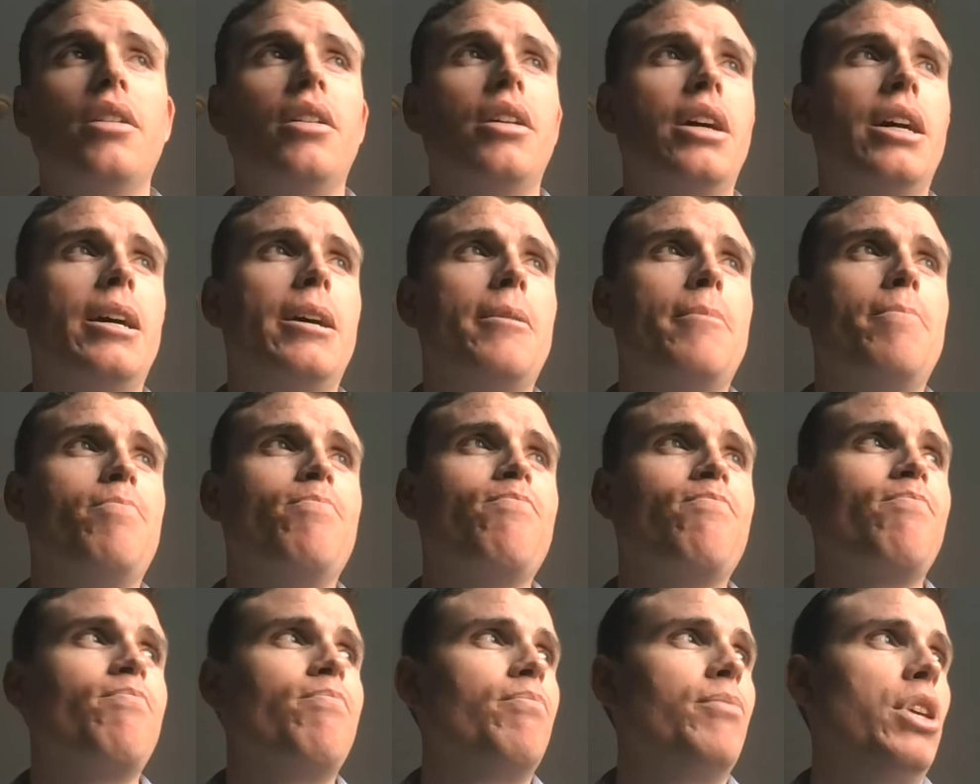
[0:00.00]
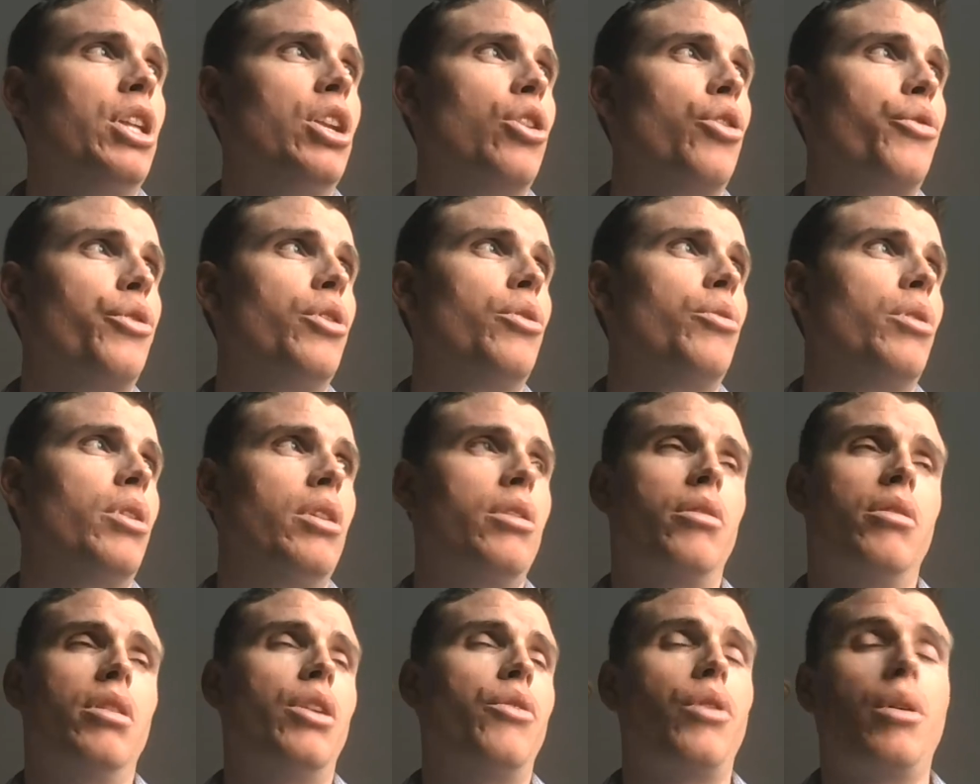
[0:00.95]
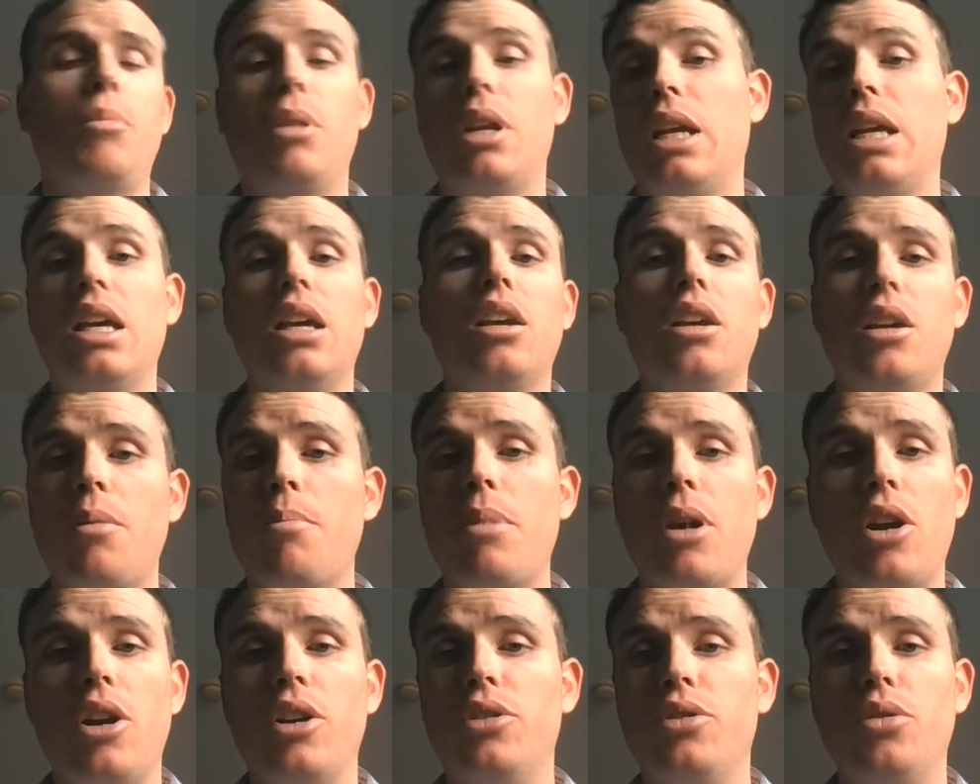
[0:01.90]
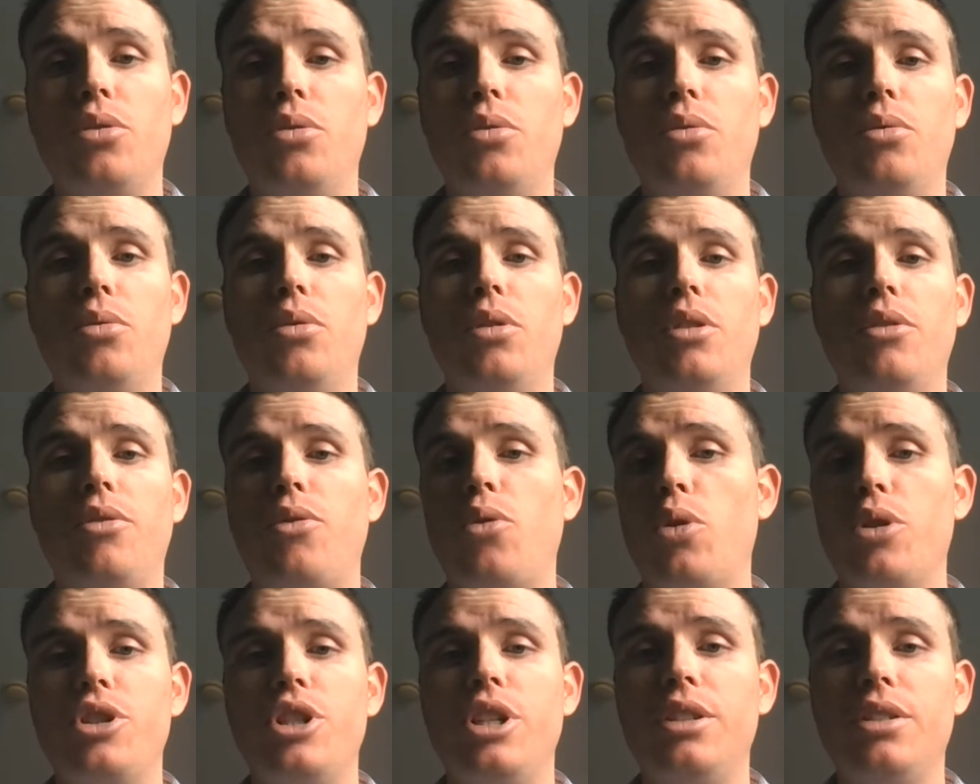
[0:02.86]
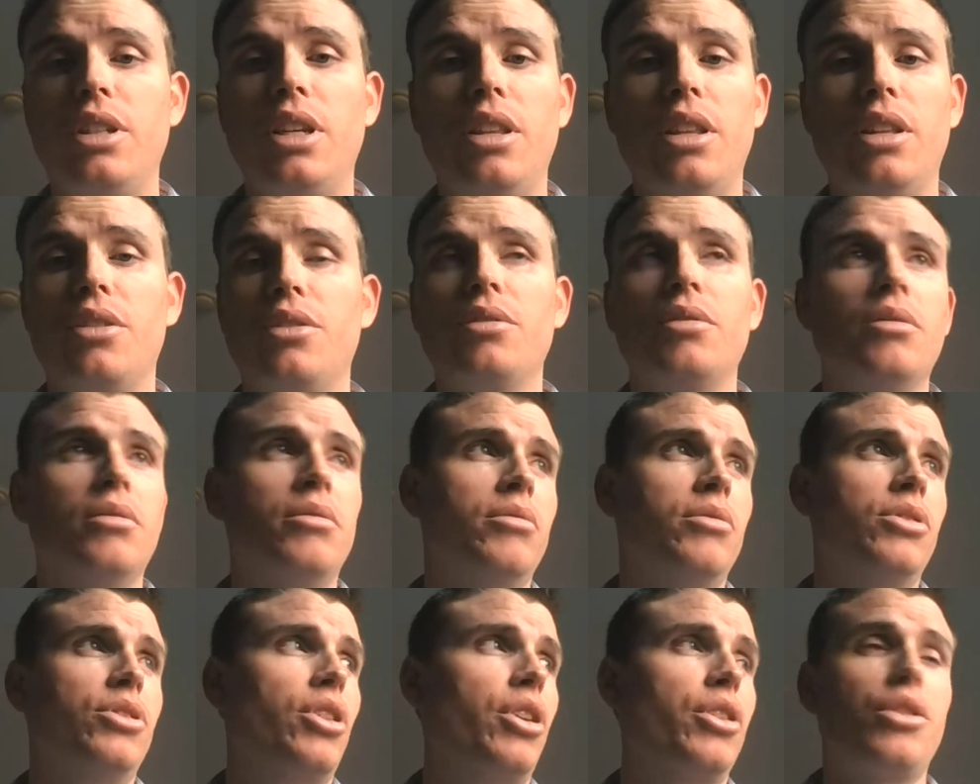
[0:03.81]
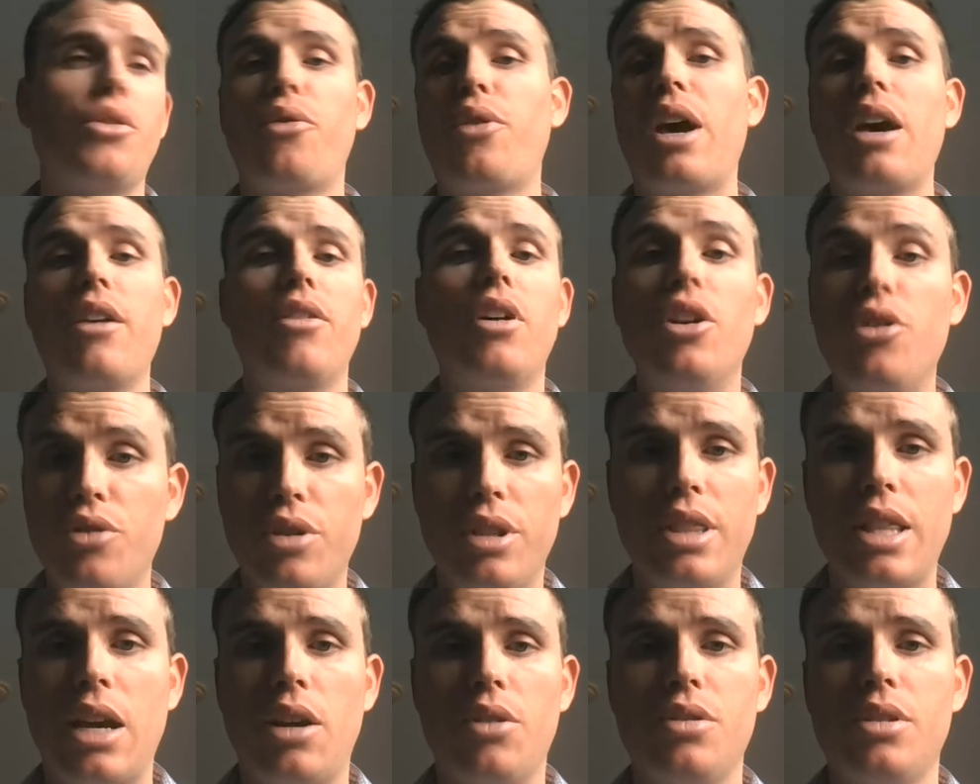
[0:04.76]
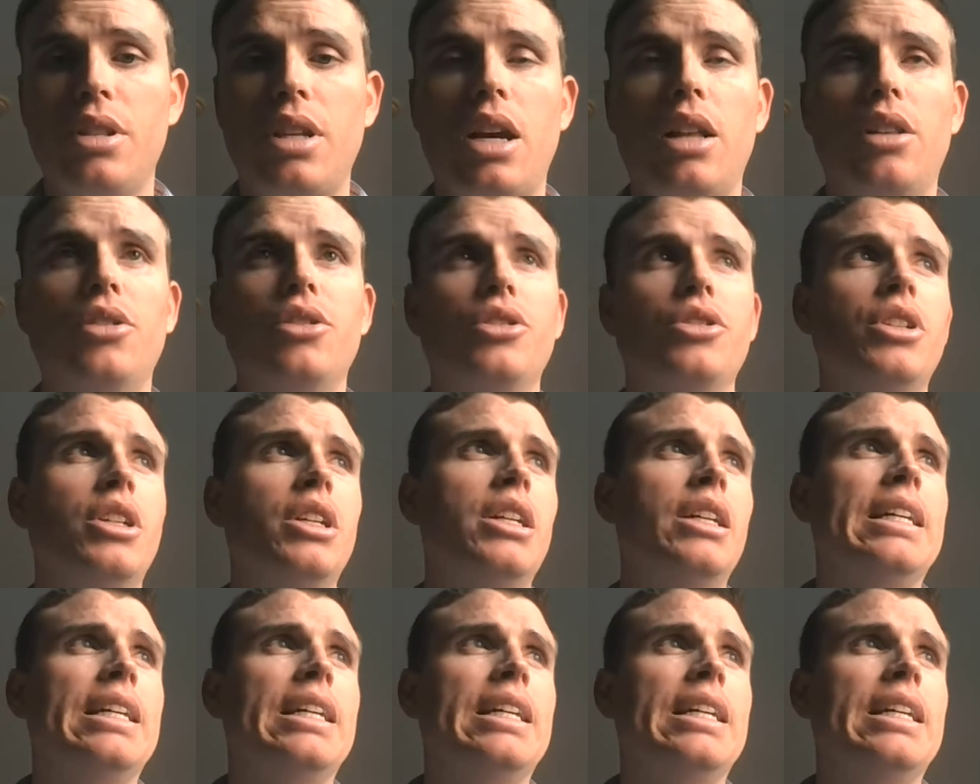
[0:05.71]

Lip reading: You know, if I'm going to again compare it to the Ford GT that starts at $500,000.